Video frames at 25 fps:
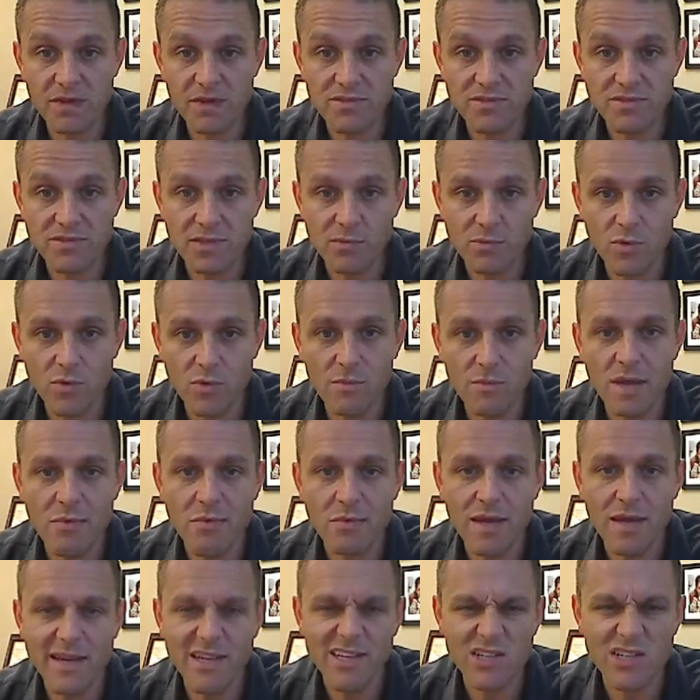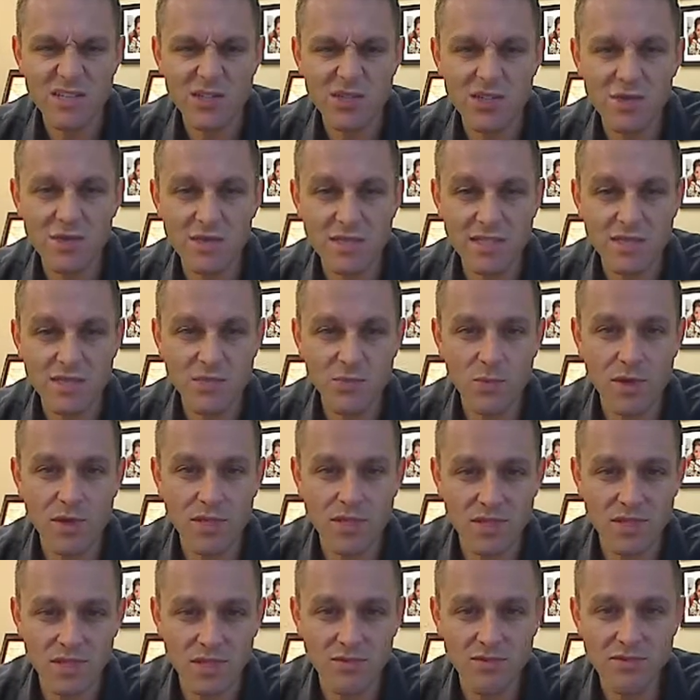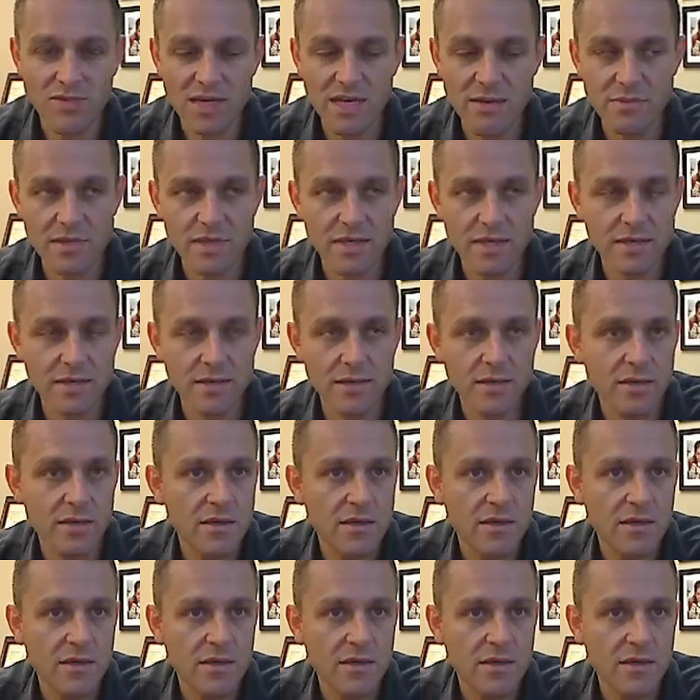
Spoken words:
that have said, well, maybe I can do this one, type thing.